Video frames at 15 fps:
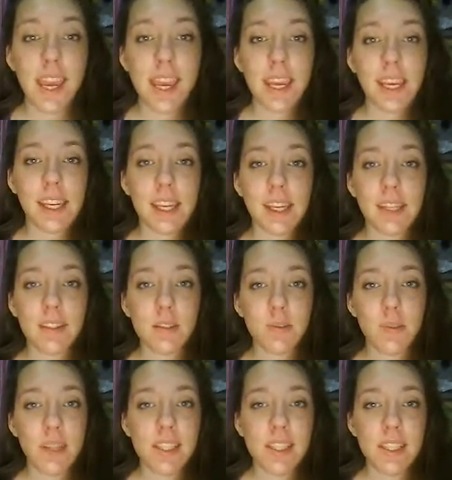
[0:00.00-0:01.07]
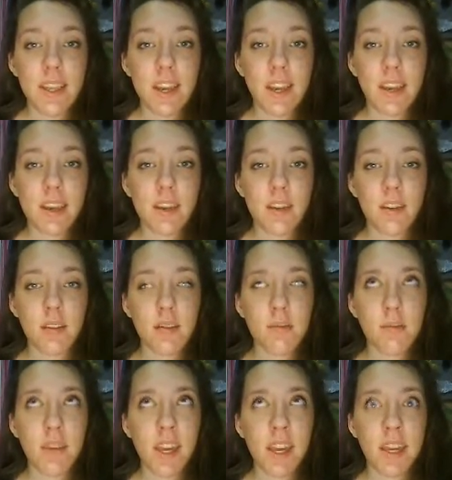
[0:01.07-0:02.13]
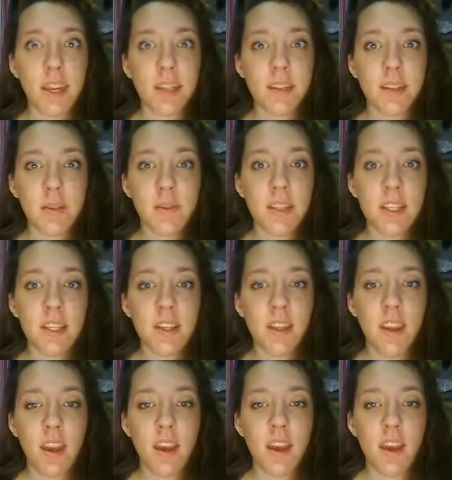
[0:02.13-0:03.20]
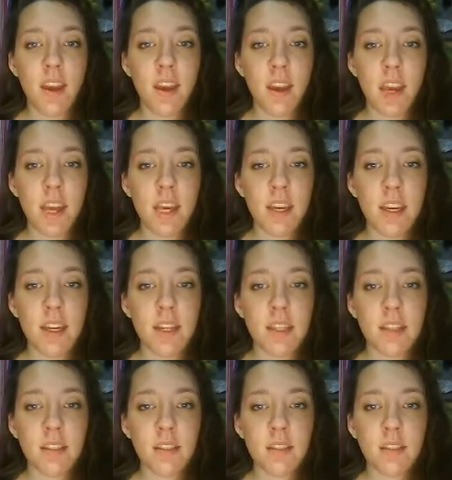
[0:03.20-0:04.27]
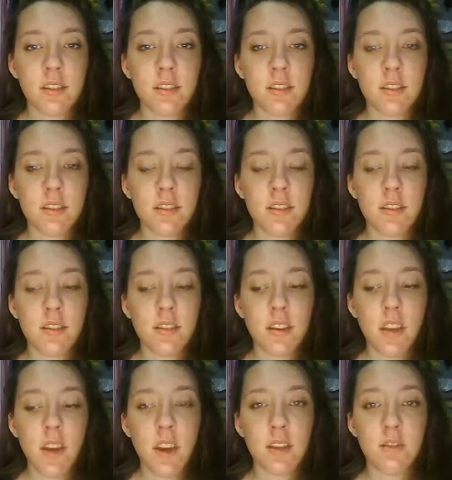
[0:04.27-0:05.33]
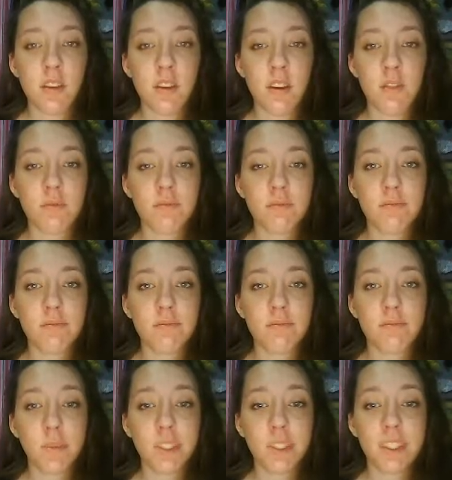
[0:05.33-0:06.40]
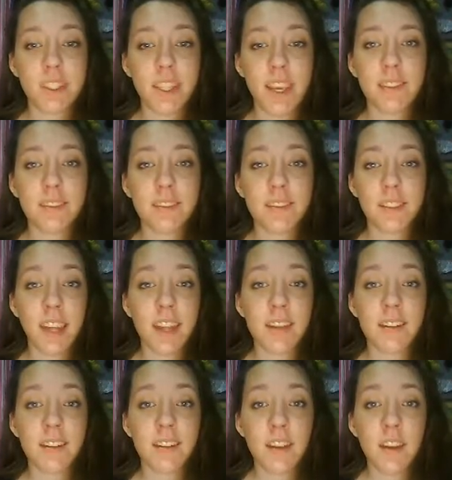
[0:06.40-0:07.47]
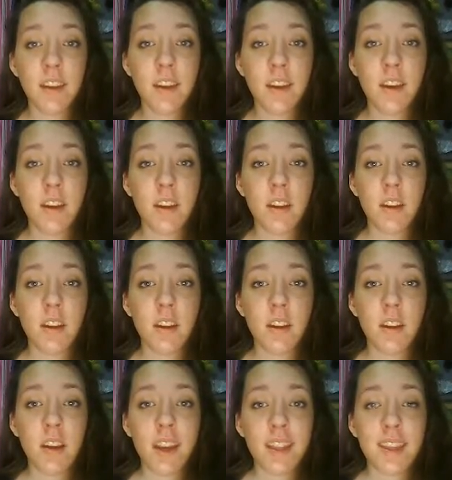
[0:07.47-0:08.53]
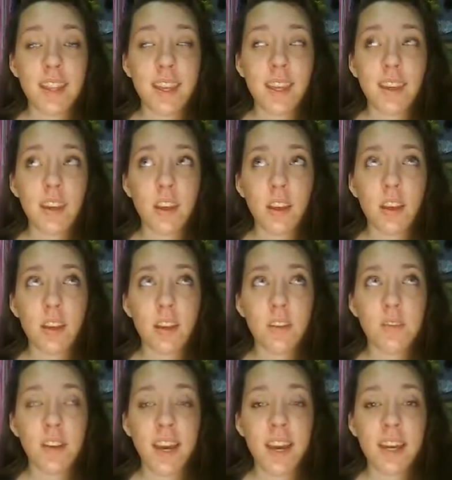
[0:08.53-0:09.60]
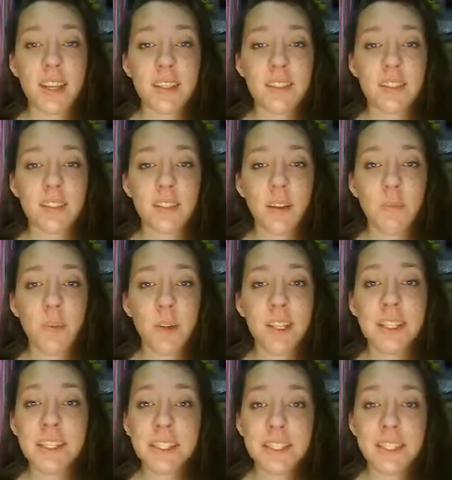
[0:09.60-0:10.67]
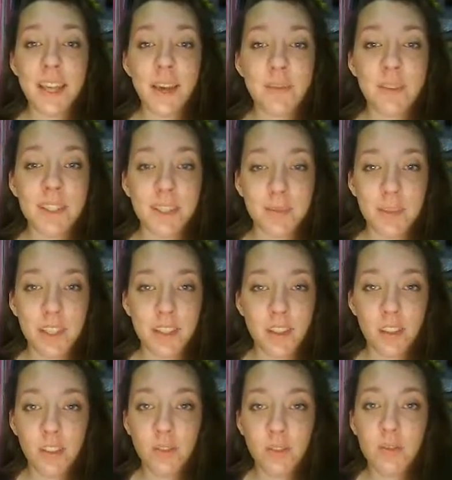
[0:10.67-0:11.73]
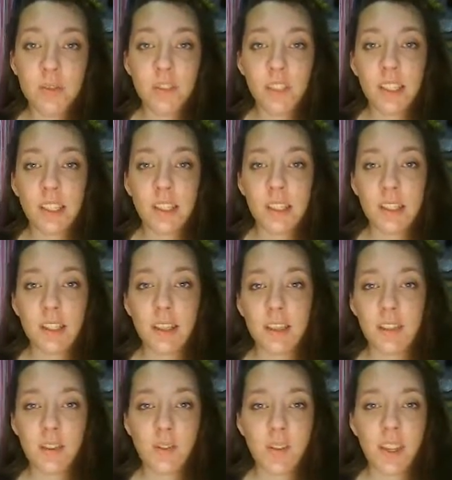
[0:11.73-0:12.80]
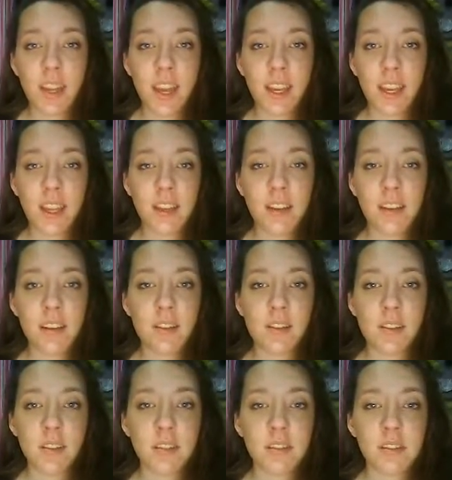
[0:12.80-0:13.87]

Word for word: Hey, it's Wednesday, May something, and I don't know what to say again. I think you guys, someone needs to tell me something to do so that I can